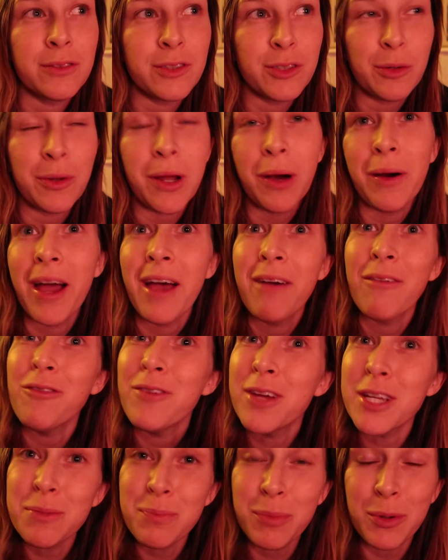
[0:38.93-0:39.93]
So now I have a
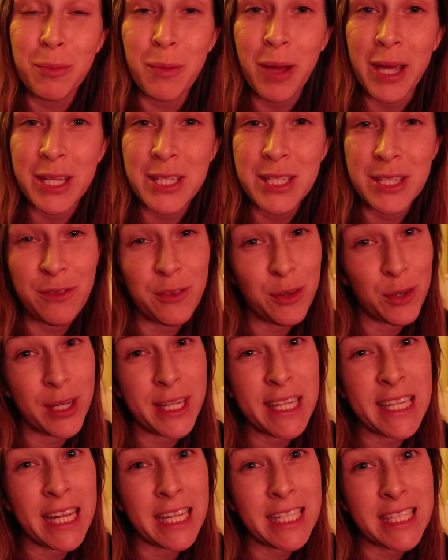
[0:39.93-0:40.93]
Facebook page. If you
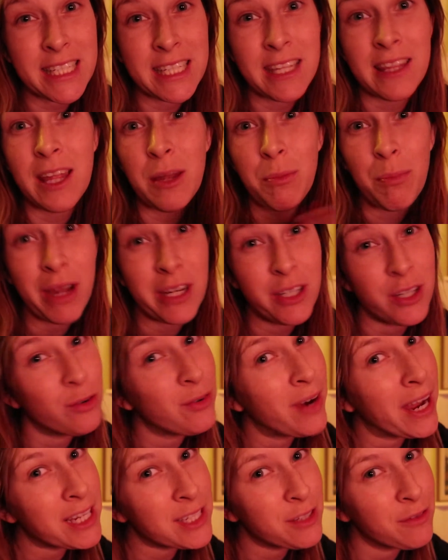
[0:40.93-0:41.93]
did not see that, Petra
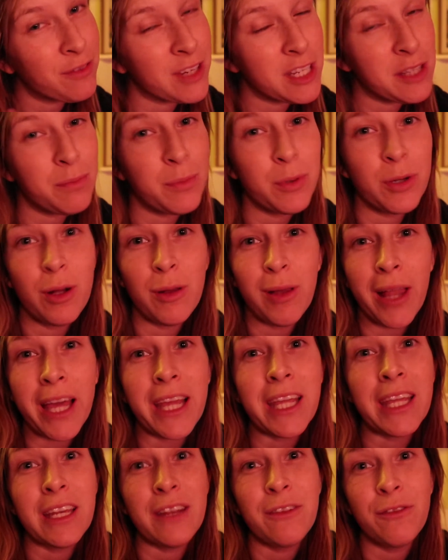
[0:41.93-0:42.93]
Reacts on Facebook,
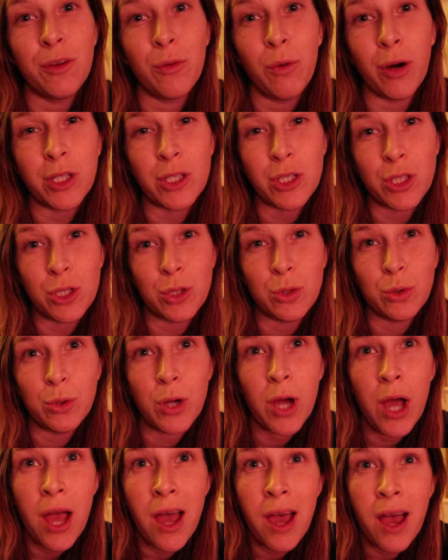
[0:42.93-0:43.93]
like it if you want to.